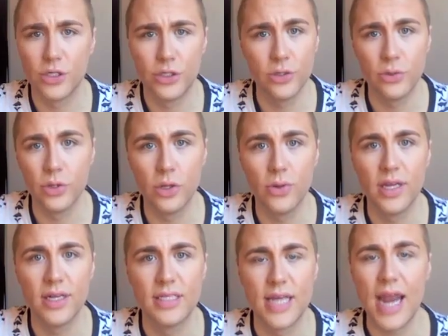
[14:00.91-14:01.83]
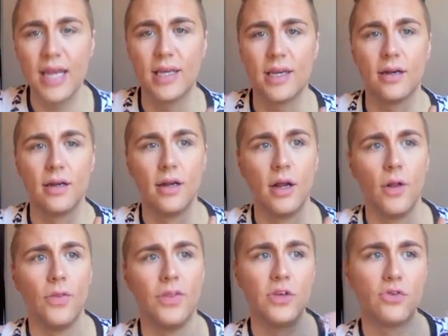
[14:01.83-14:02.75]
to do. You can take
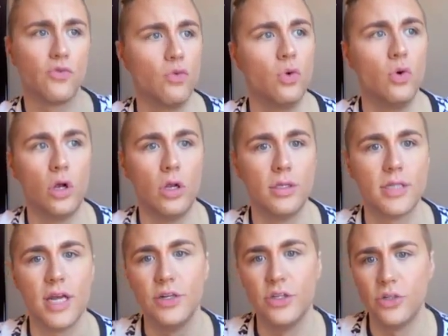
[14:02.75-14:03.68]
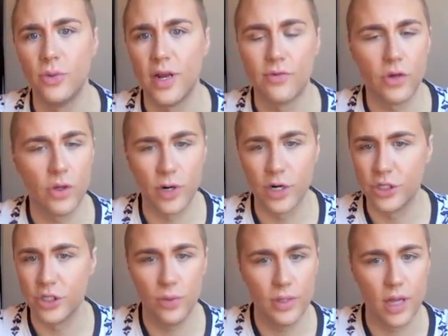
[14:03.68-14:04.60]
these rules and do whatever you want
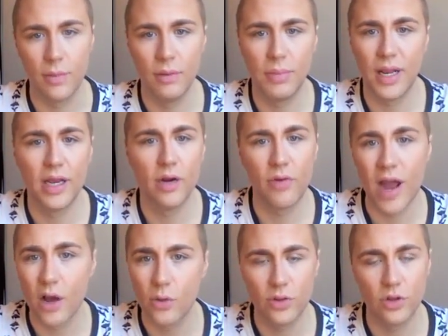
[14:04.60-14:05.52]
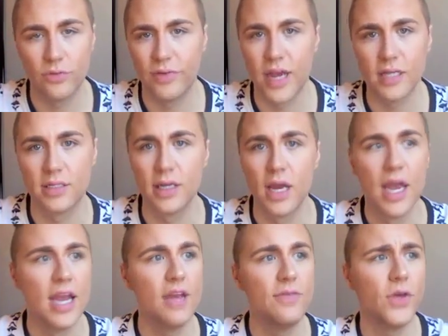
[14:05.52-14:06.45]
to do with them and play around with your face.
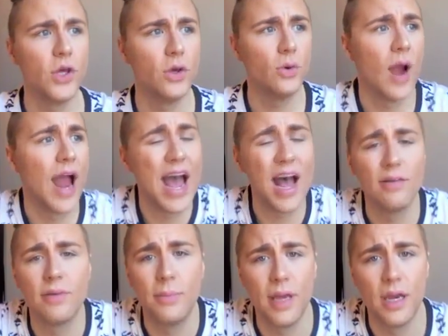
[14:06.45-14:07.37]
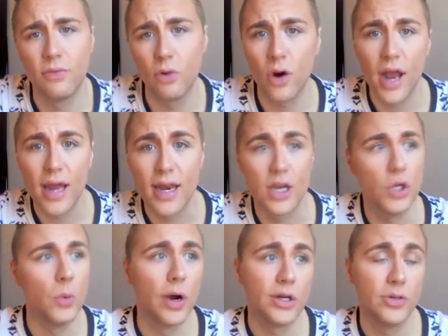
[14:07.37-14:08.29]
If you have a big forehead and
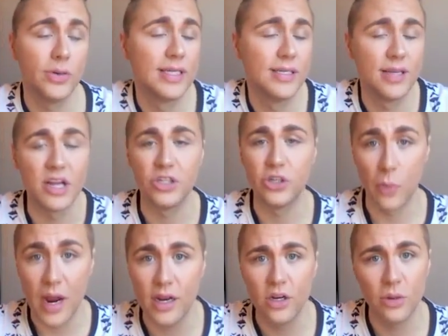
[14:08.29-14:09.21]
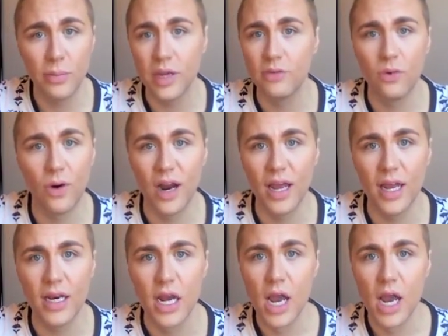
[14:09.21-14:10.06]
you want to accentuate your big forehead,